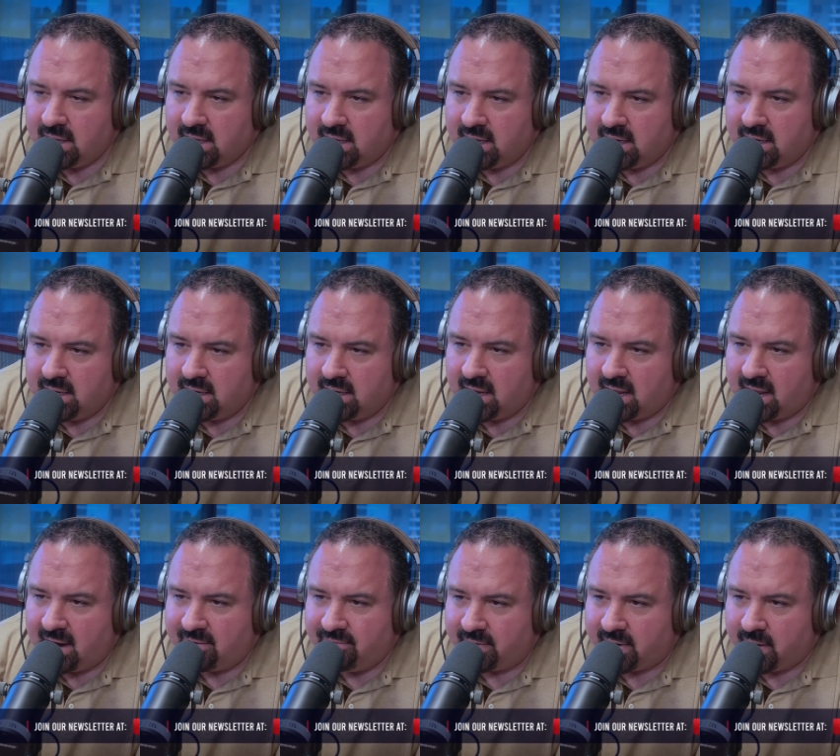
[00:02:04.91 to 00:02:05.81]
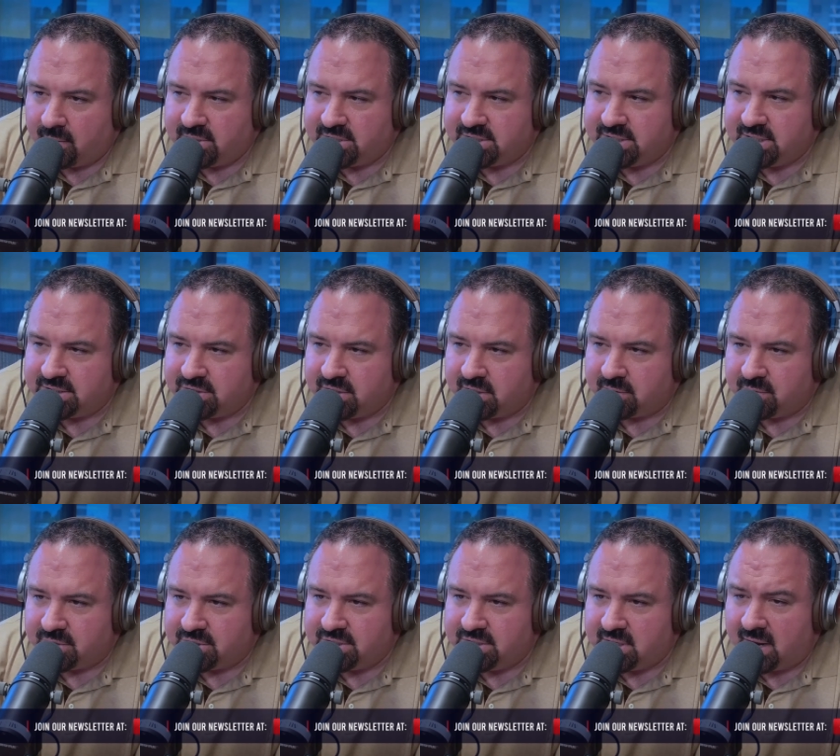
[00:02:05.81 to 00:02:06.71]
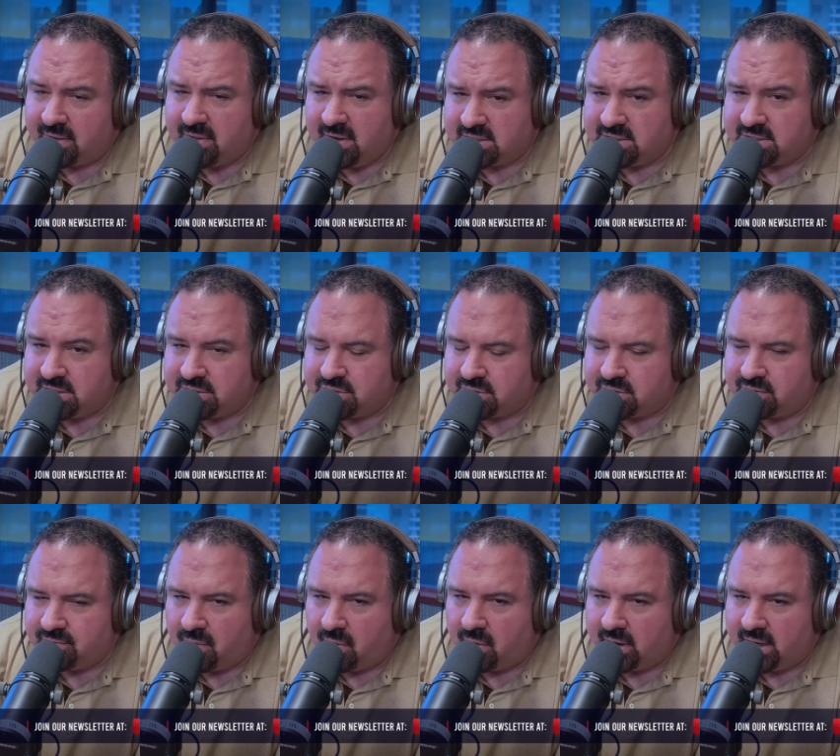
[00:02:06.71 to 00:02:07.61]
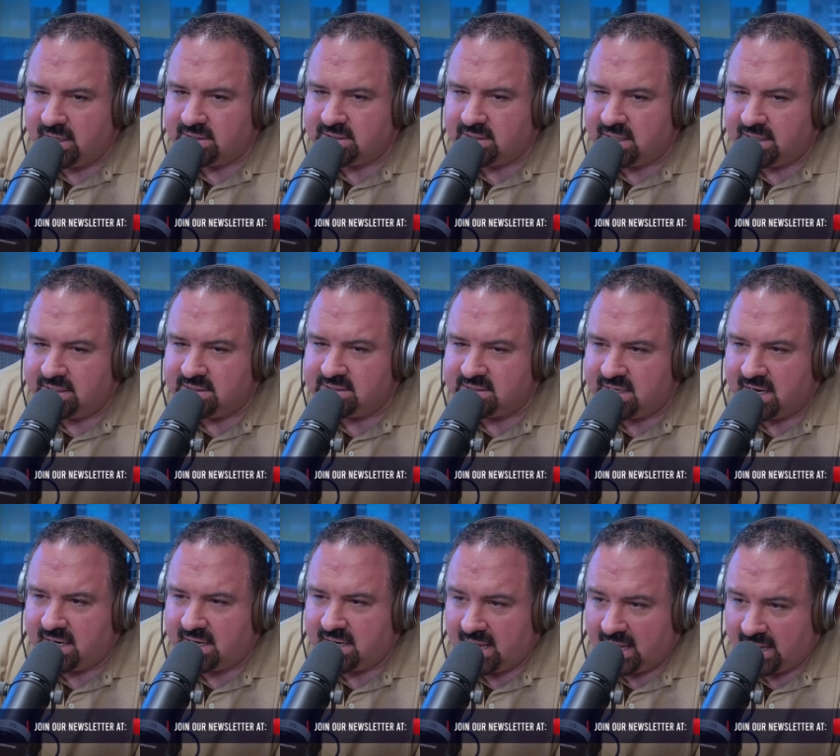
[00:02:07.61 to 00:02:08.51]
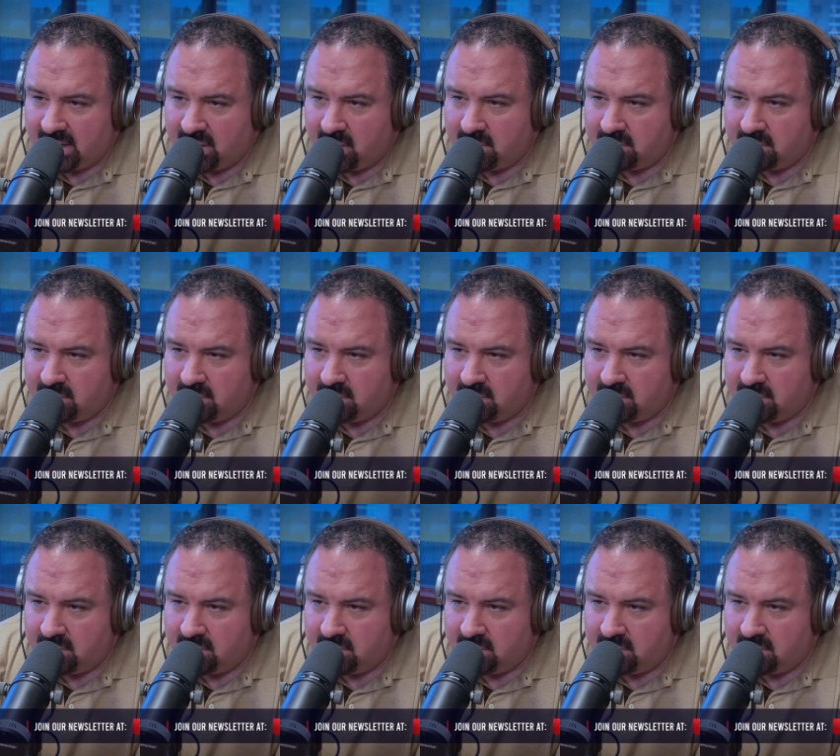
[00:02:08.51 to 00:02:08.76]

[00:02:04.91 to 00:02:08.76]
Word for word: in uh, I forget which district, but she I think it's District Four in in San Diego.